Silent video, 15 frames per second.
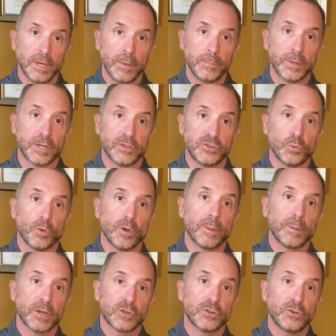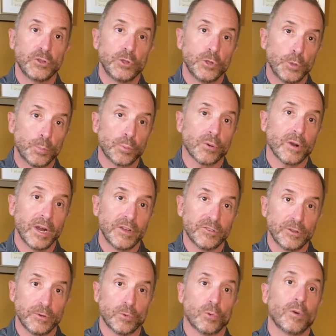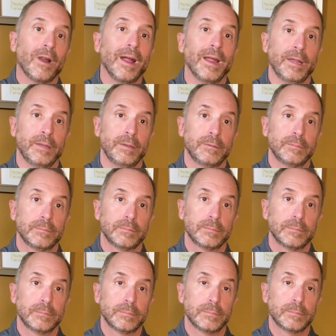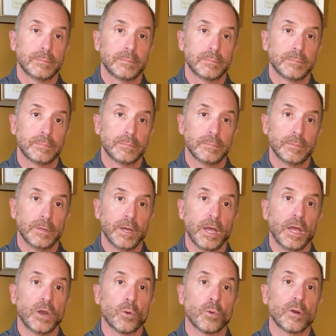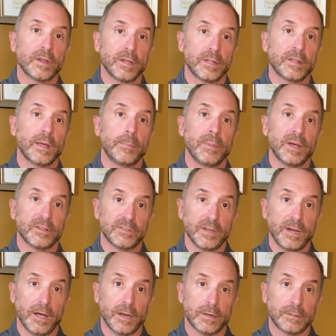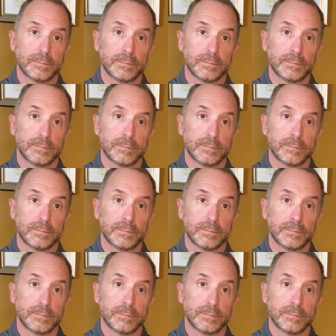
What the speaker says: Because you want to make sure you price it right in order to get that best dollar.